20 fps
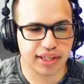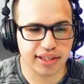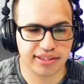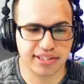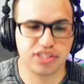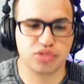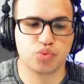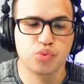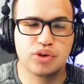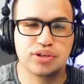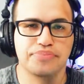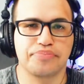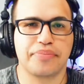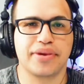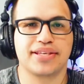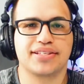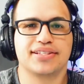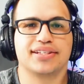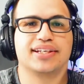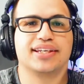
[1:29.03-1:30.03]
This was
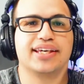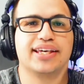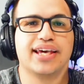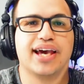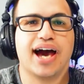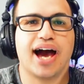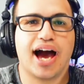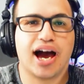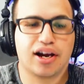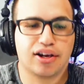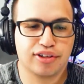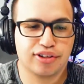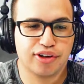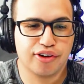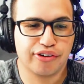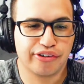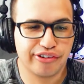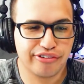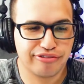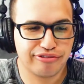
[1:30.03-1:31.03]
basically a
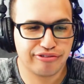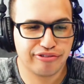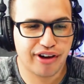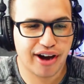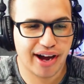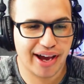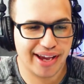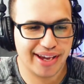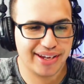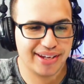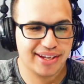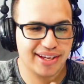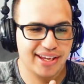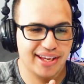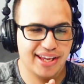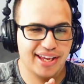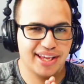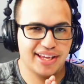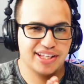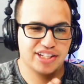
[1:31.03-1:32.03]
glorified
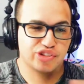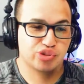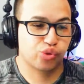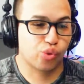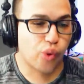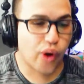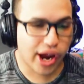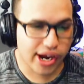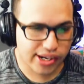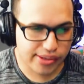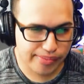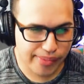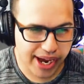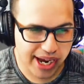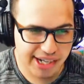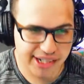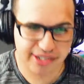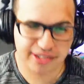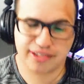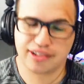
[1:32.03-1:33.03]
squash
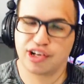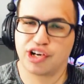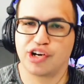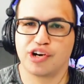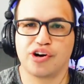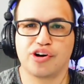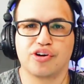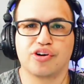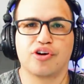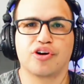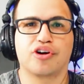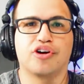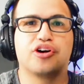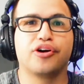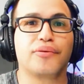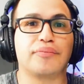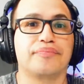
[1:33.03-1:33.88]
match. Kongo